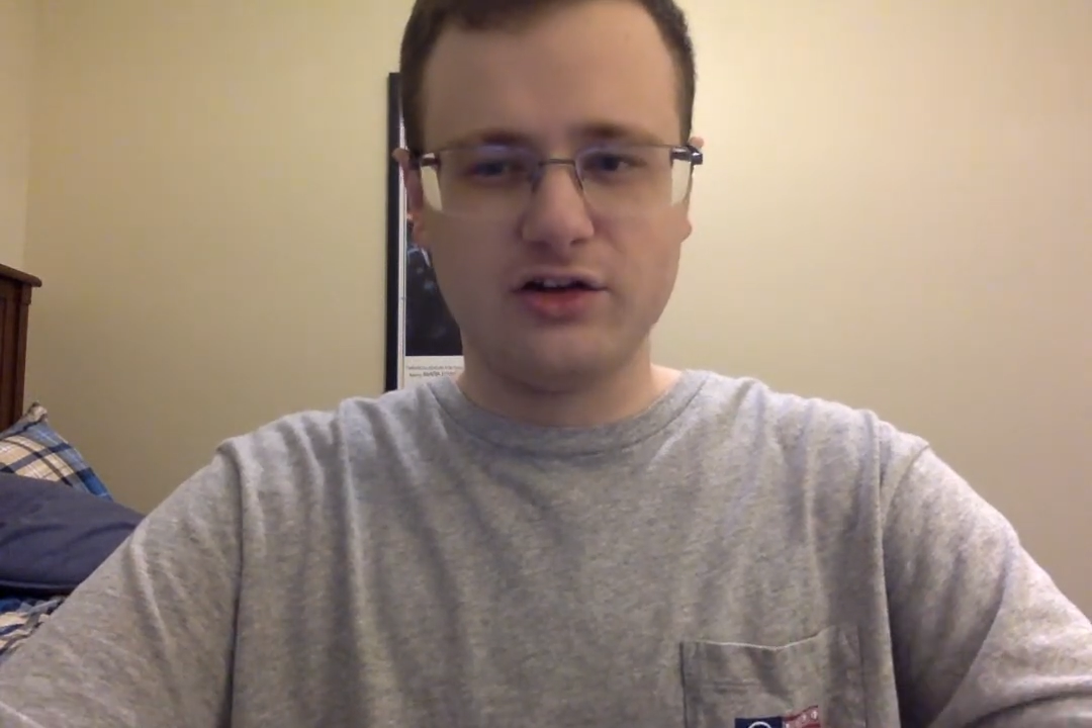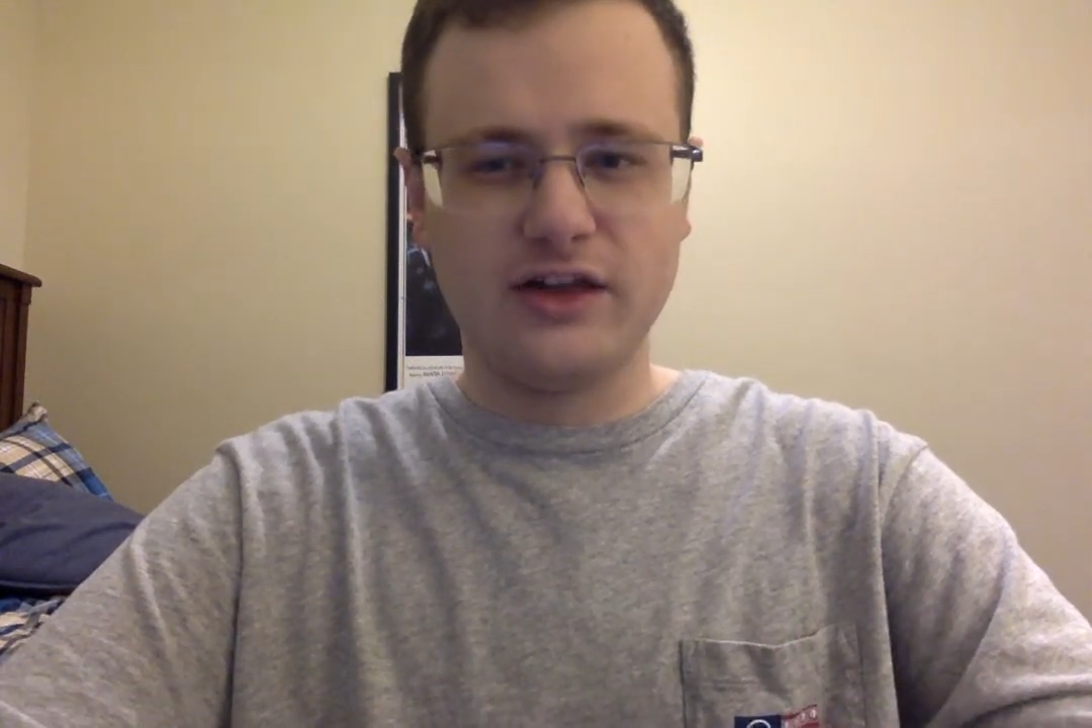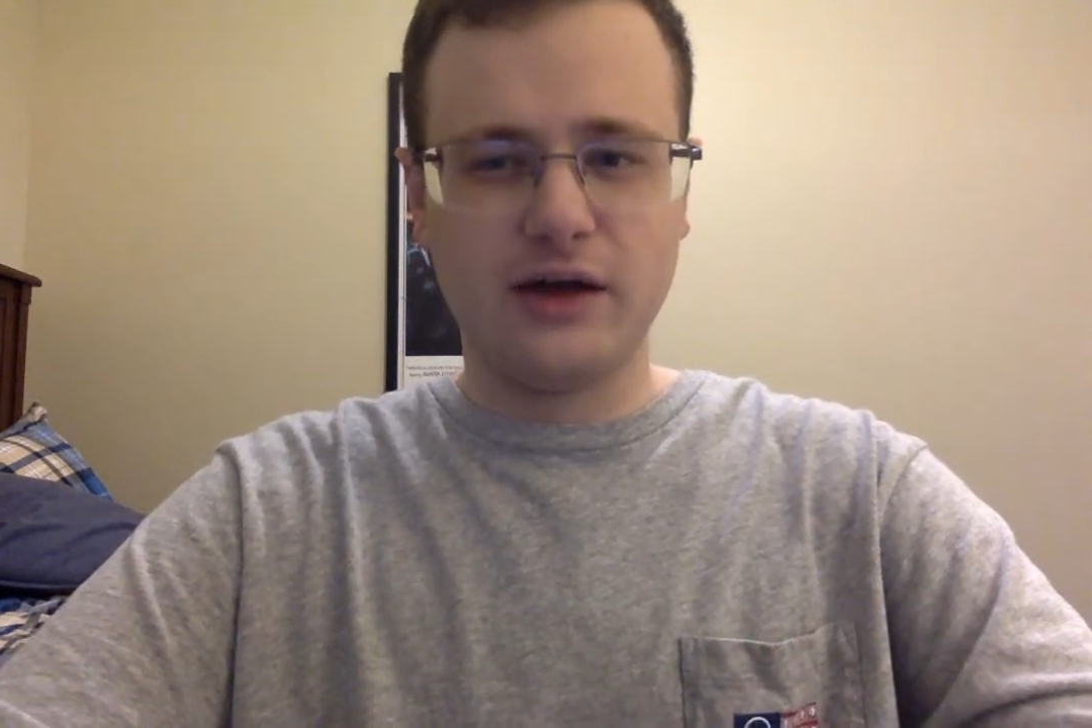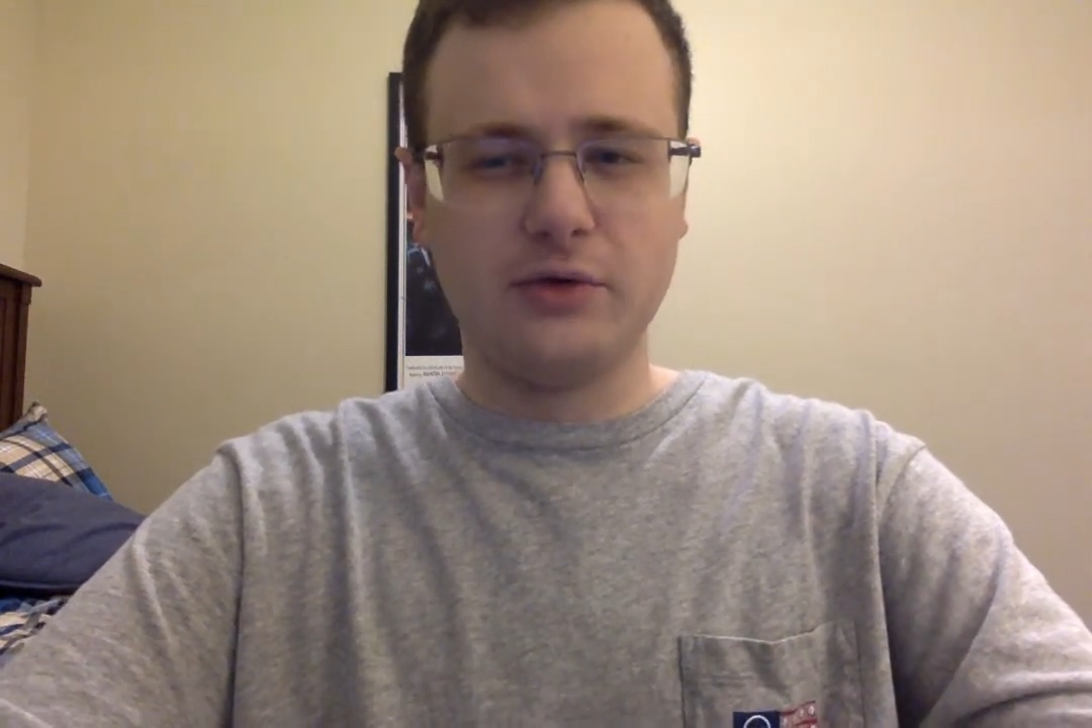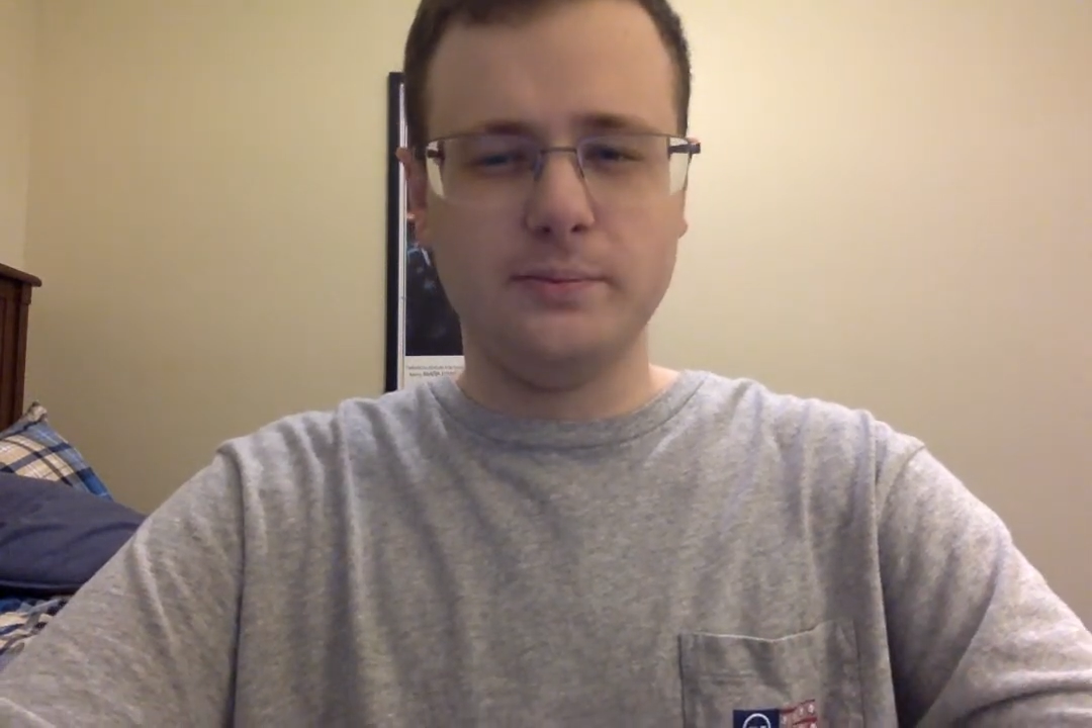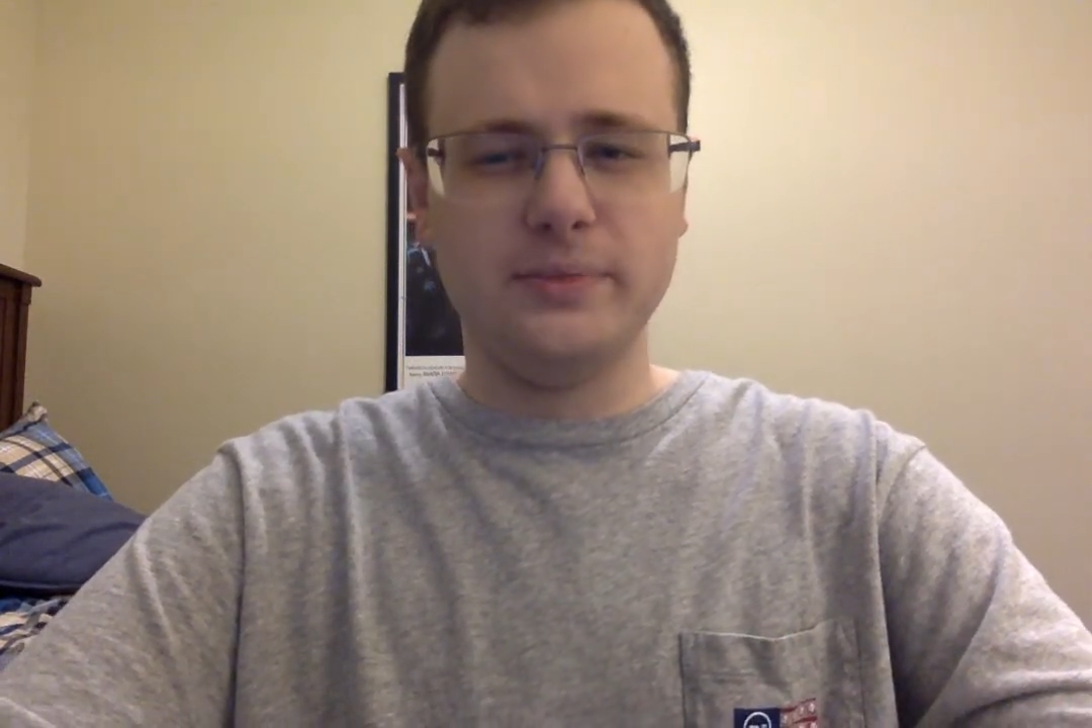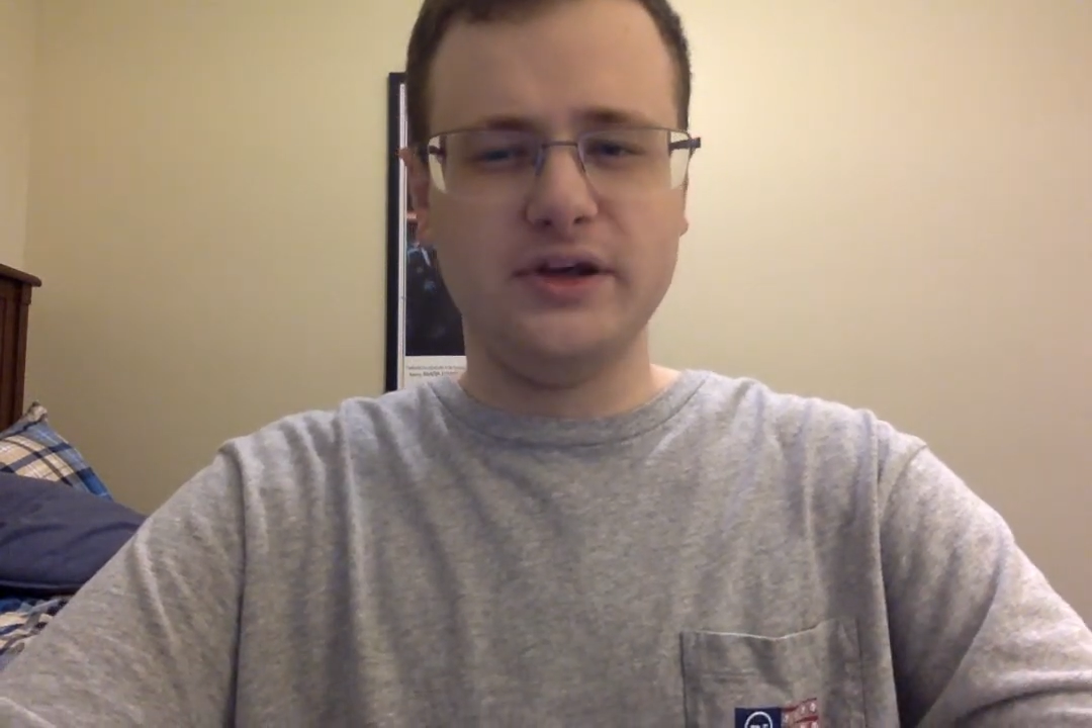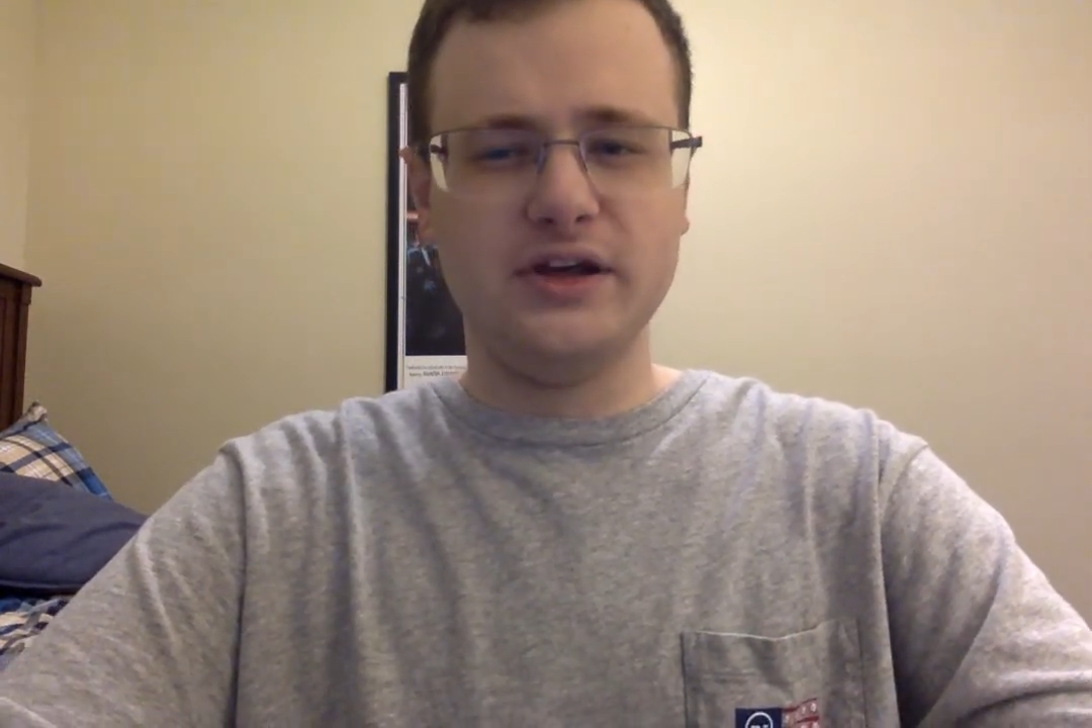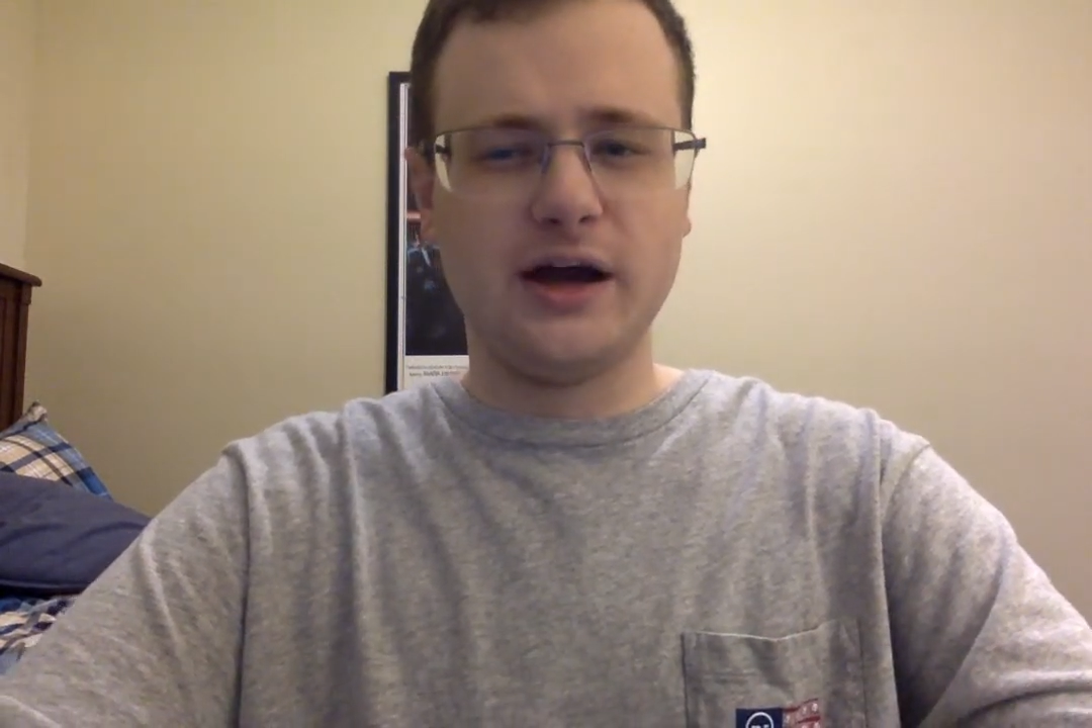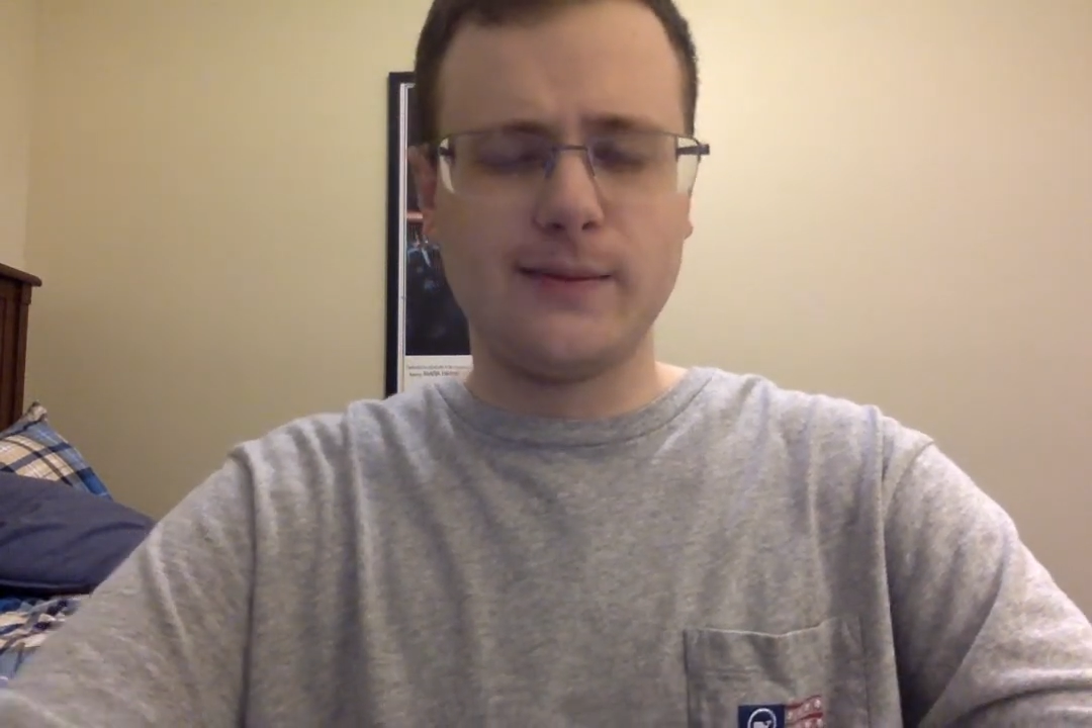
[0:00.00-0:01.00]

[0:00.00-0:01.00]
That would be